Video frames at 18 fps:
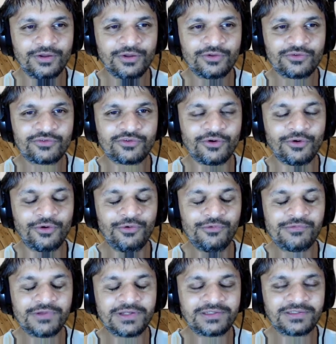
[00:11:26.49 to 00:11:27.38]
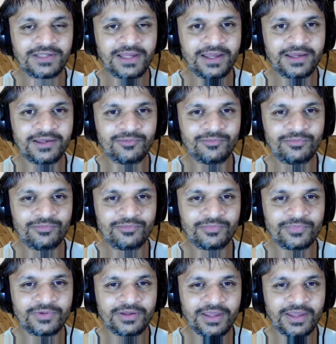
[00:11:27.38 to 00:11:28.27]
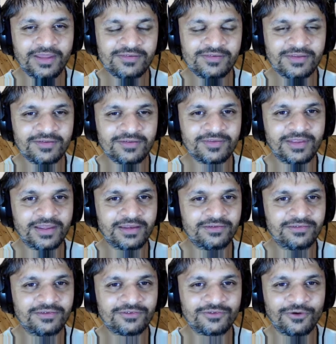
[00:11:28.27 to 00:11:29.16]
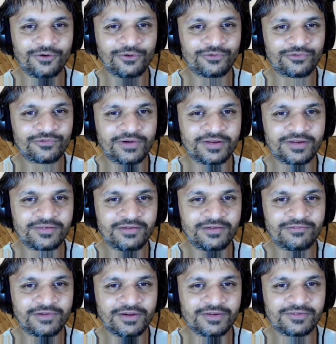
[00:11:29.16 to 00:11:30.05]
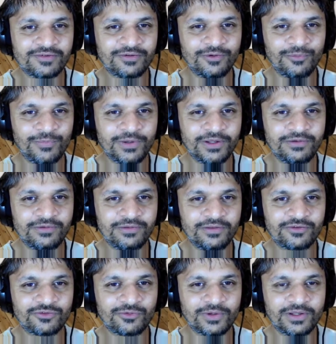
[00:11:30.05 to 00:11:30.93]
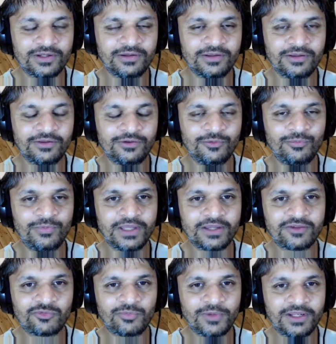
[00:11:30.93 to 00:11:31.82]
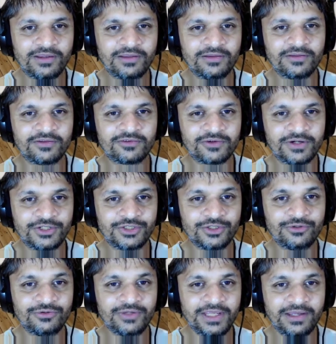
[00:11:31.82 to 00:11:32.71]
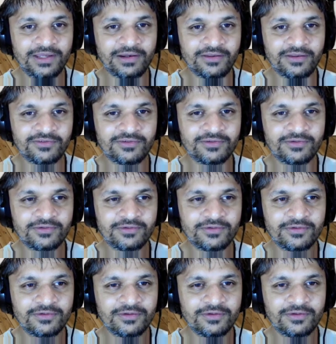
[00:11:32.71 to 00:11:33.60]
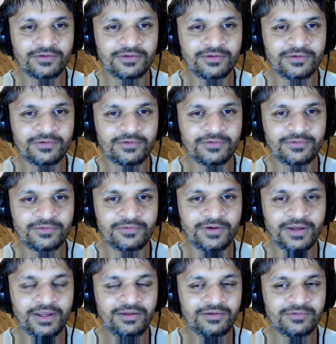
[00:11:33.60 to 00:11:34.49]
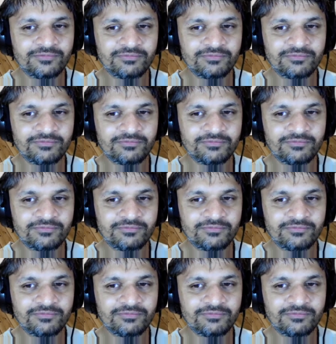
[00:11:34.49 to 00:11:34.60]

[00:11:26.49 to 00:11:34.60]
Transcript: So over time, as this thing just grows faster and faster compared to this one, you'd be expecting this ratio to increase, right?